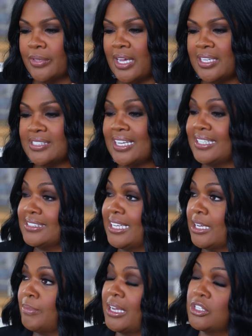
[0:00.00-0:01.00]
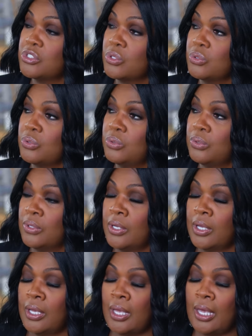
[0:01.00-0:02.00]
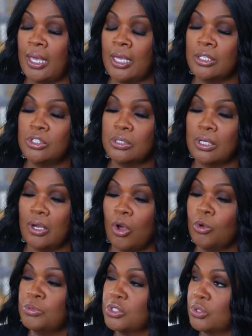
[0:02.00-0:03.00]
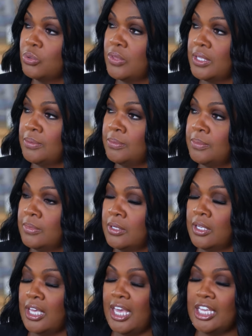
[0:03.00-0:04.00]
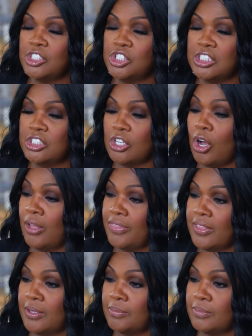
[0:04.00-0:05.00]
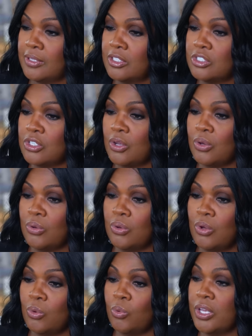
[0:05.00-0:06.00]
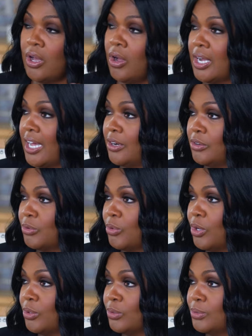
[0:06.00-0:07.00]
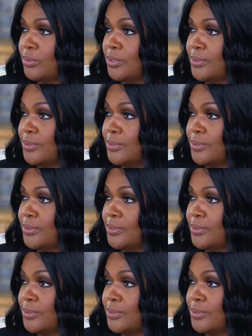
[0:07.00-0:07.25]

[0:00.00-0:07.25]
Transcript: I decided to take them out of school and homeschooled them, mm-hmm. and she taught them. And so we all got on the road,